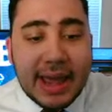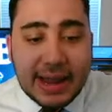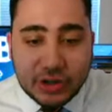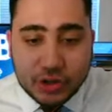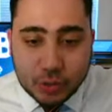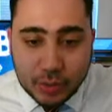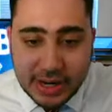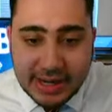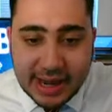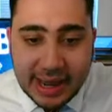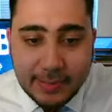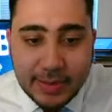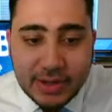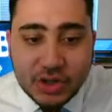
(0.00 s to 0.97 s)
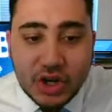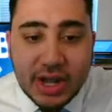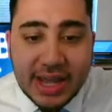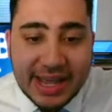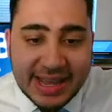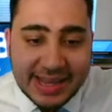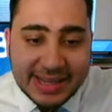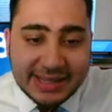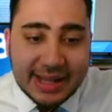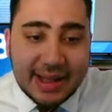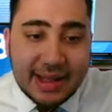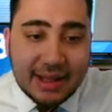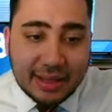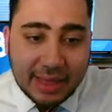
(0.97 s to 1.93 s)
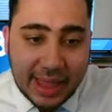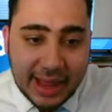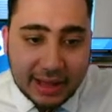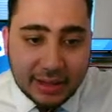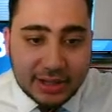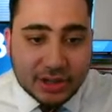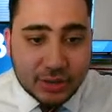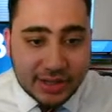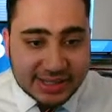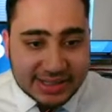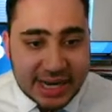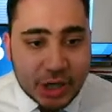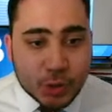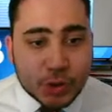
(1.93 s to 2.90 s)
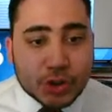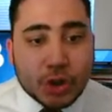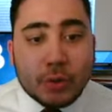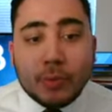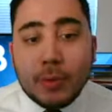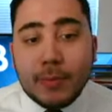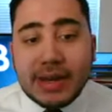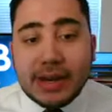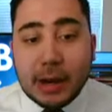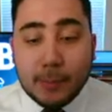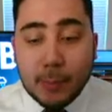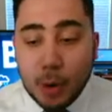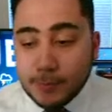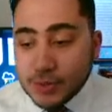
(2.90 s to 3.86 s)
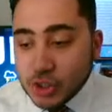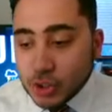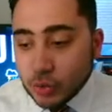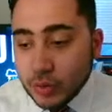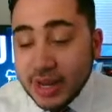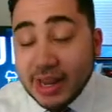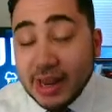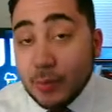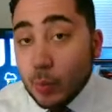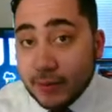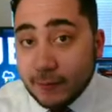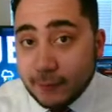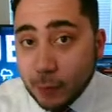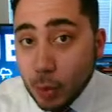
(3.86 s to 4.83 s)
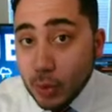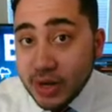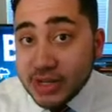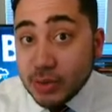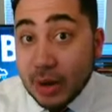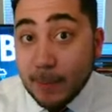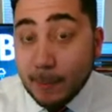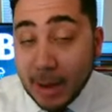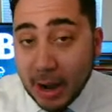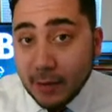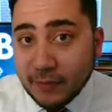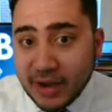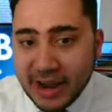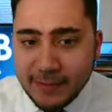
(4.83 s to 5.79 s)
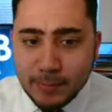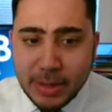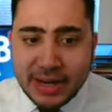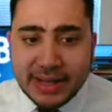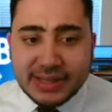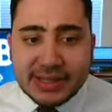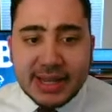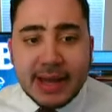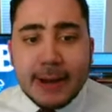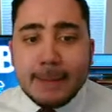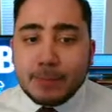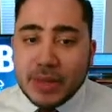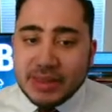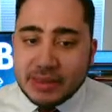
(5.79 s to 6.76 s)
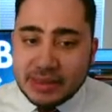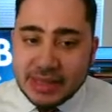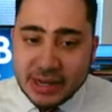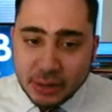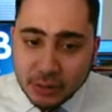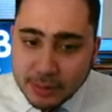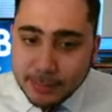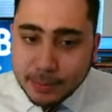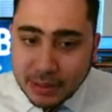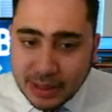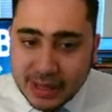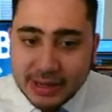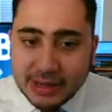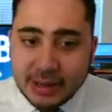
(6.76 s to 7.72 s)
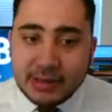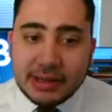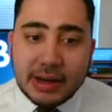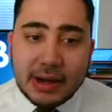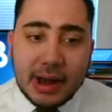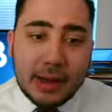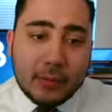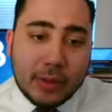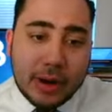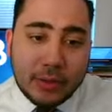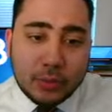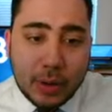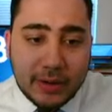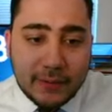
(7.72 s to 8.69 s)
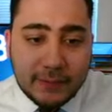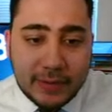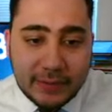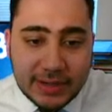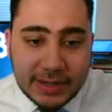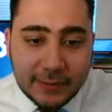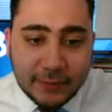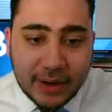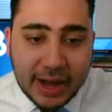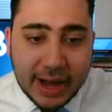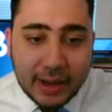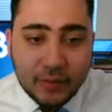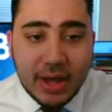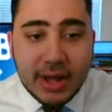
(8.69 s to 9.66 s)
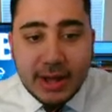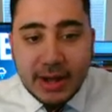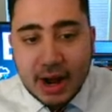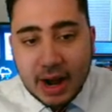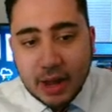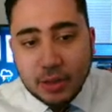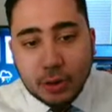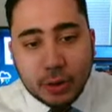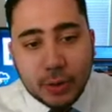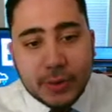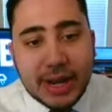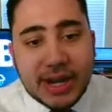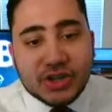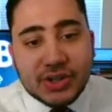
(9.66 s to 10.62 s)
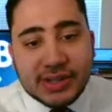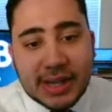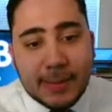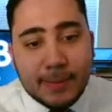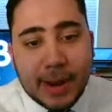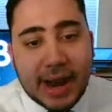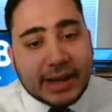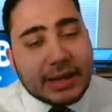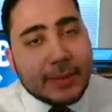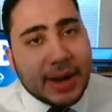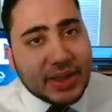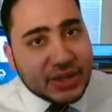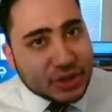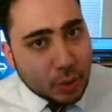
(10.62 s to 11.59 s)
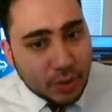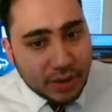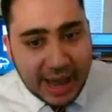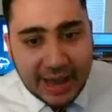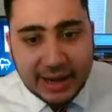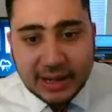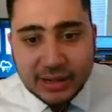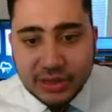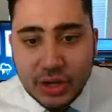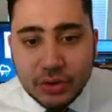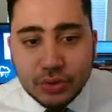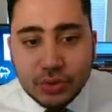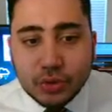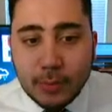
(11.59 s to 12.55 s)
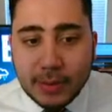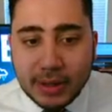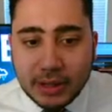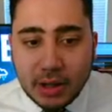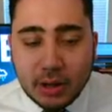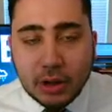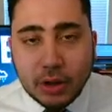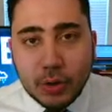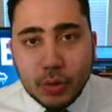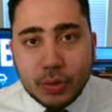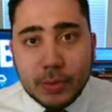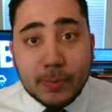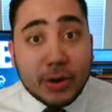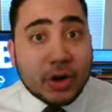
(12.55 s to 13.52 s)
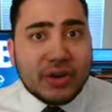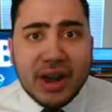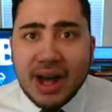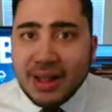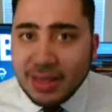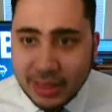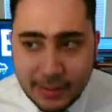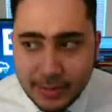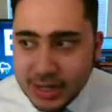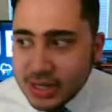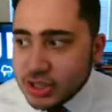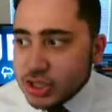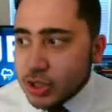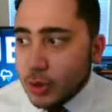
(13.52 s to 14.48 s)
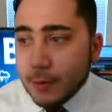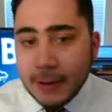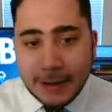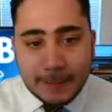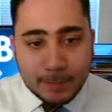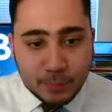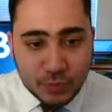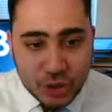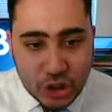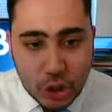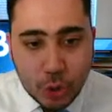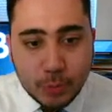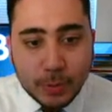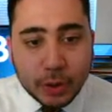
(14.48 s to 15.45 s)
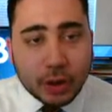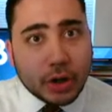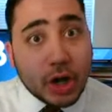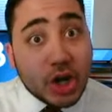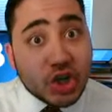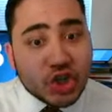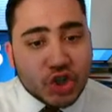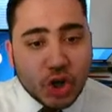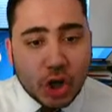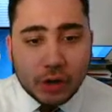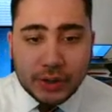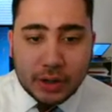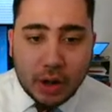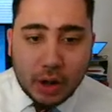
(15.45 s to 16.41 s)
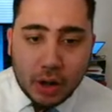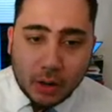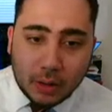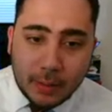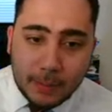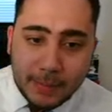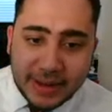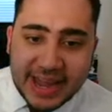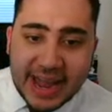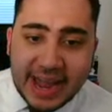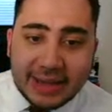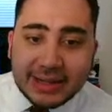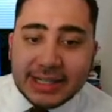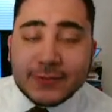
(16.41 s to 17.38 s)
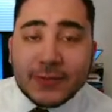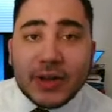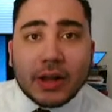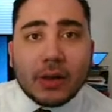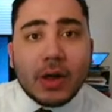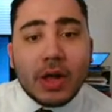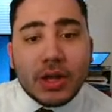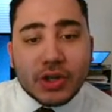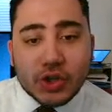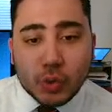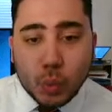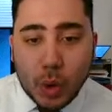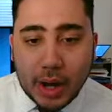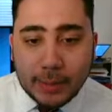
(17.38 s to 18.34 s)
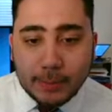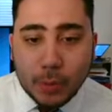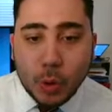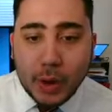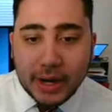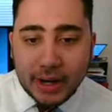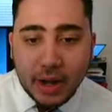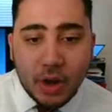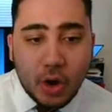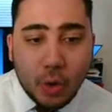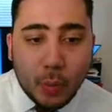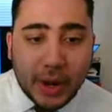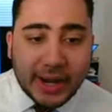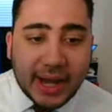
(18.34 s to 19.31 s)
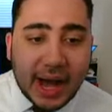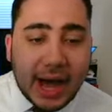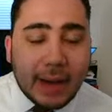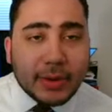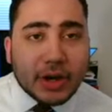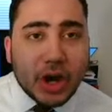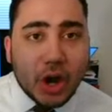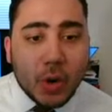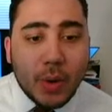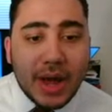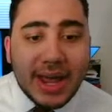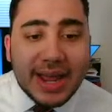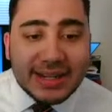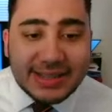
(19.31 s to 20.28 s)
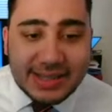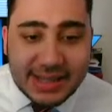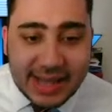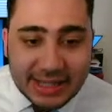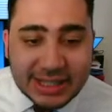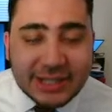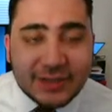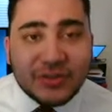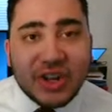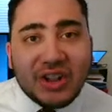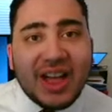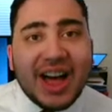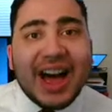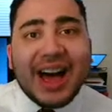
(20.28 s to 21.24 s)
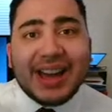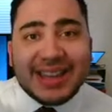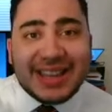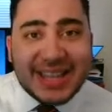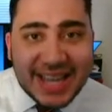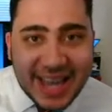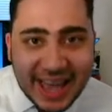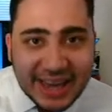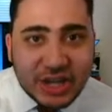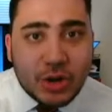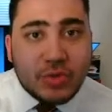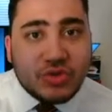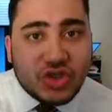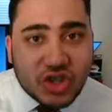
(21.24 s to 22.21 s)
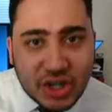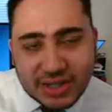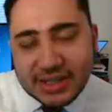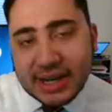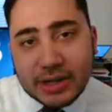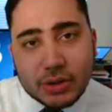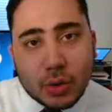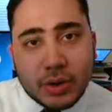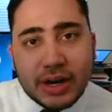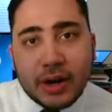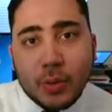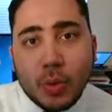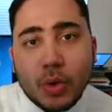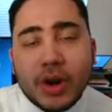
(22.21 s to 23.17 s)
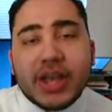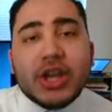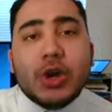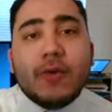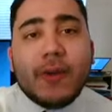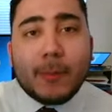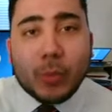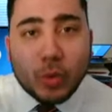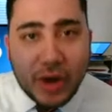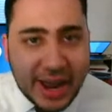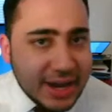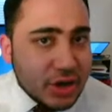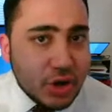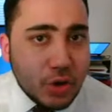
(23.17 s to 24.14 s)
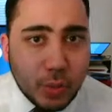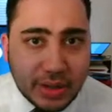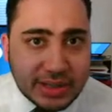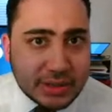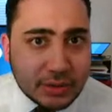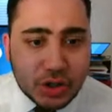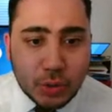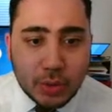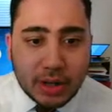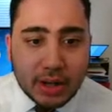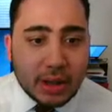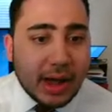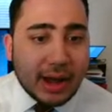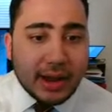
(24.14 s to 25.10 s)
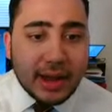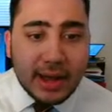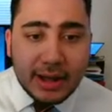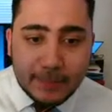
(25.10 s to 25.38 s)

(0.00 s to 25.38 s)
and tree damage is likely. So this dangerous storm will be near Pope's Creek at 1:40, so in about 5 minutes, and near La Plata around 1:55. Other locations impacted by this tornadic thunderstorm include, but are not limited to, Newburgh, Charlotte Hall, Mechanicsville, Swan Point, Wicomico, Dentsville. Again, you just had a tornado warning. You have a brand new one till 2 o'clock.